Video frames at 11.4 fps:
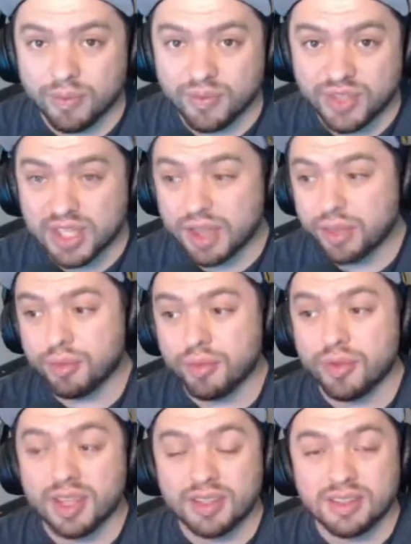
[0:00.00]
to get through
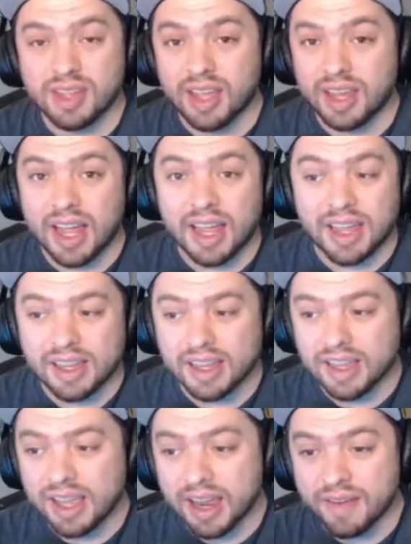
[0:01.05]
this. Like I
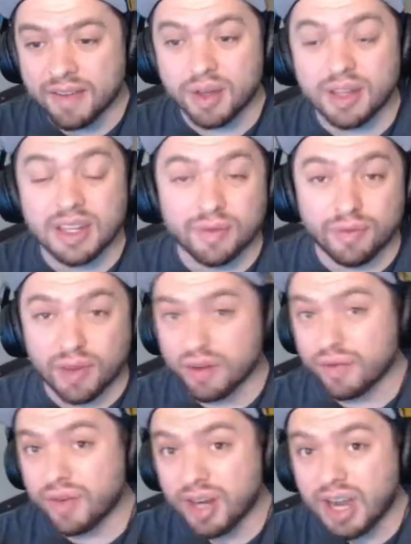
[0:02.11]
even though I did a very,
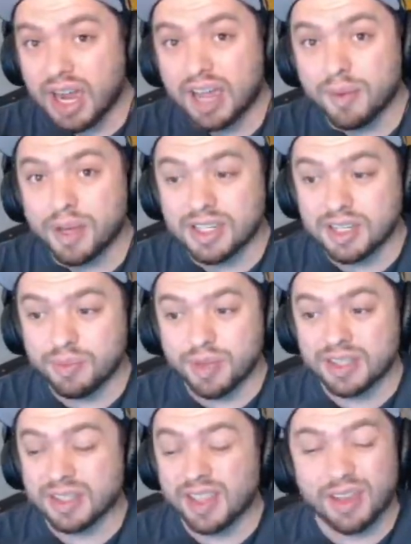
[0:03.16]
very high amount of DPS,
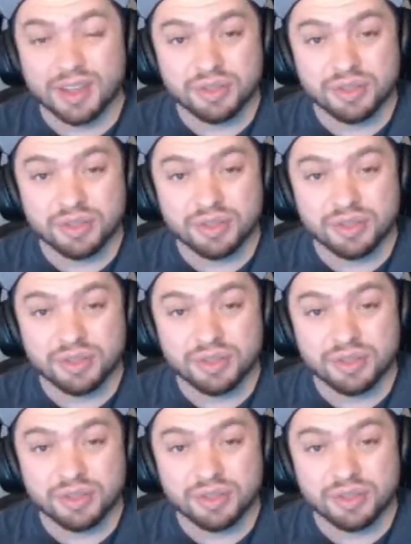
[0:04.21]
because I think I was